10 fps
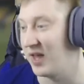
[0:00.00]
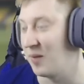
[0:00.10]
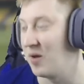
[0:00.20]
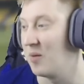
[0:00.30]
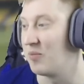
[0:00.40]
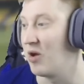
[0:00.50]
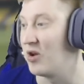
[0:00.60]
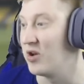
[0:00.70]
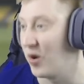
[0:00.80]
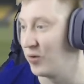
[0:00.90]
them,
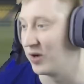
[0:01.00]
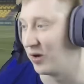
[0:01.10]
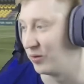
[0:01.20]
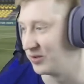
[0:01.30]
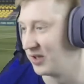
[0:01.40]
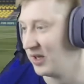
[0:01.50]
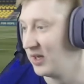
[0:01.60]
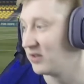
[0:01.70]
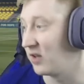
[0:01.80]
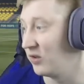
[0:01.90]
but no goals.
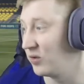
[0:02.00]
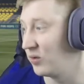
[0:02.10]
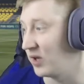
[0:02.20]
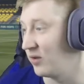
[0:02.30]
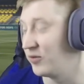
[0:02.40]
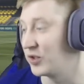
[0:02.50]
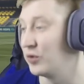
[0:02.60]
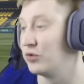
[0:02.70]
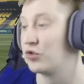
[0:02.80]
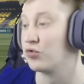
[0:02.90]
Dundalk and
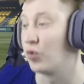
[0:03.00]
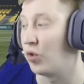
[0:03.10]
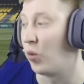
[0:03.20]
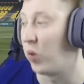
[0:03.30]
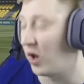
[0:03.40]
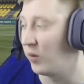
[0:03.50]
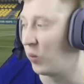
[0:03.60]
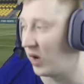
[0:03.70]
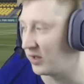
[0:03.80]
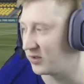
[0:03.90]
Vaduz draw
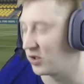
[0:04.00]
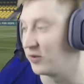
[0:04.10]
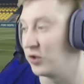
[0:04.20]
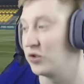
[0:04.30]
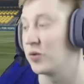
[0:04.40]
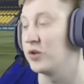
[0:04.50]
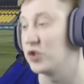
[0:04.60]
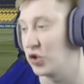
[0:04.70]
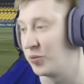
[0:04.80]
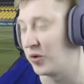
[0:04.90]
one one. So Vaduz are on
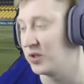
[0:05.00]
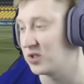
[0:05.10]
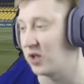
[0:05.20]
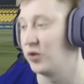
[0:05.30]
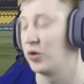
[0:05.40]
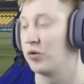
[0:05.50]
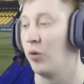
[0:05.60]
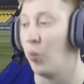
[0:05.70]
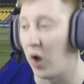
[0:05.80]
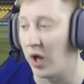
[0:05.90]
two points, Dundalk
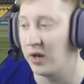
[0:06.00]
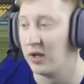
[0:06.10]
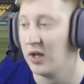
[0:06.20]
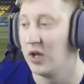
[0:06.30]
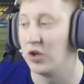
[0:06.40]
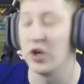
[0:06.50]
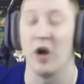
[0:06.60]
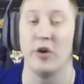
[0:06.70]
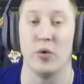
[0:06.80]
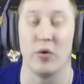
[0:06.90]
are on one,
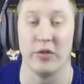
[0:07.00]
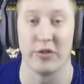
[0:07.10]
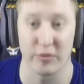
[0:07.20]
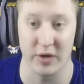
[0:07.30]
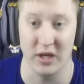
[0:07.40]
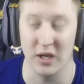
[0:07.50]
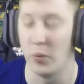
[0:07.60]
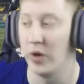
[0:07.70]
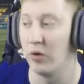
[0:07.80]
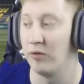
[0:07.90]
Lugano are on three,
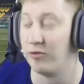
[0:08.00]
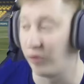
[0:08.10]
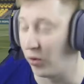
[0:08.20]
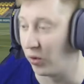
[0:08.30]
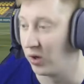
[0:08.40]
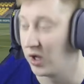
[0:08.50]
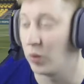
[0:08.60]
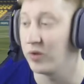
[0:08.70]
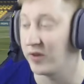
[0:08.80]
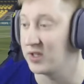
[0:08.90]
and we're on four.
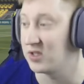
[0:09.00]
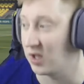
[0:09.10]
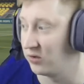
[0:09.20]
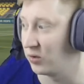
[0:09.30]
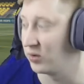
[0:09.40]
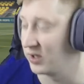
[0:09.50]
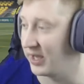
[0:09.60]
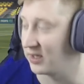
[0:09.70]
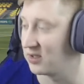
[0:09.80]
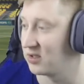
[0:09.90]
And we face Dundalk
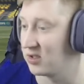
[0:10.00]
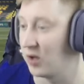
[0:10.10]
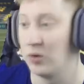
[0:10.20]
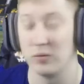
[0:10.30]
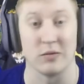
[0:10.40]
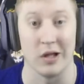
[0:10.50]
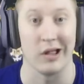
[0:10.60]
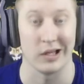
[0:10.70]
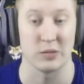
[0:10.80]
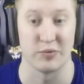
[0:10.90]
next. So
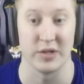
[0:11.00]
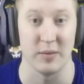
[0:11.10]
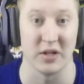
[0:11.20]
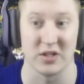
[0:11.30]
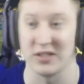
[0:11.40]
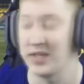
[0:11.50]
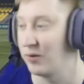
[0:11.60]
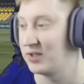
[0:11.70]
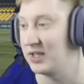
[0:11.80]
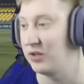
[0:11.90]
that's pretty much us
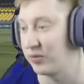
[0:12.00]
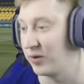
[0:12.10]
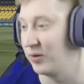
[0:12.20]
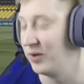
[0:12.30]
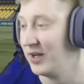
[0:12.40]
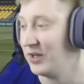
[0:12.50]
guaranteed through